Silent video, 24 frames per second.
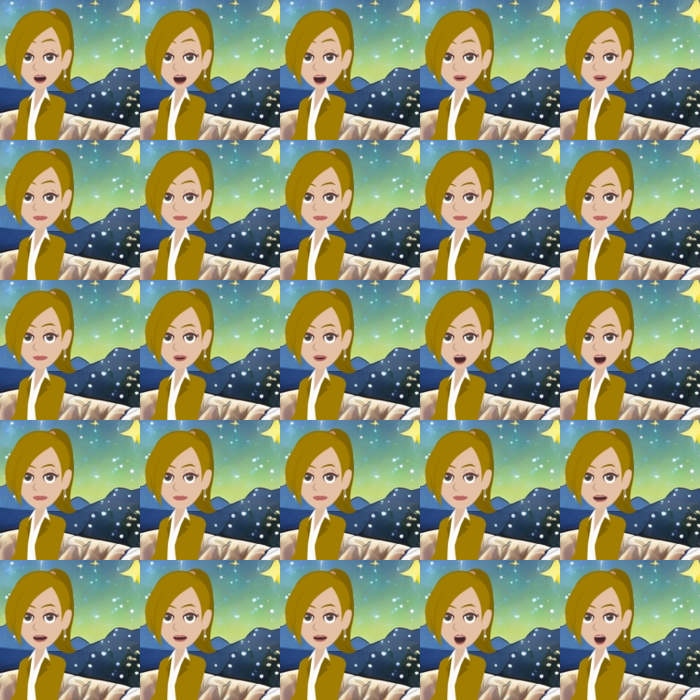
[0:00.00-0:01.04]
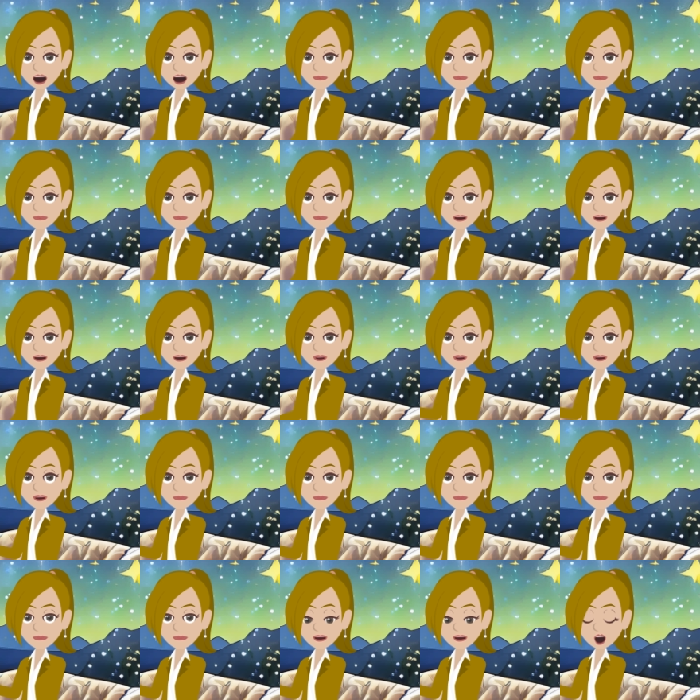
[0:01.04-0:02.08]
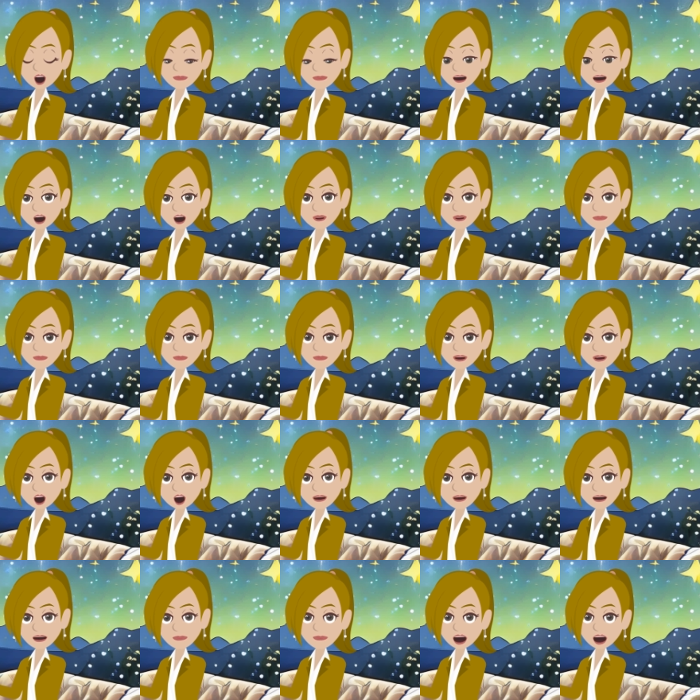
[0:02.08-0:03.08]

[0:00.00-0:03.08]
not catching up time. This is leading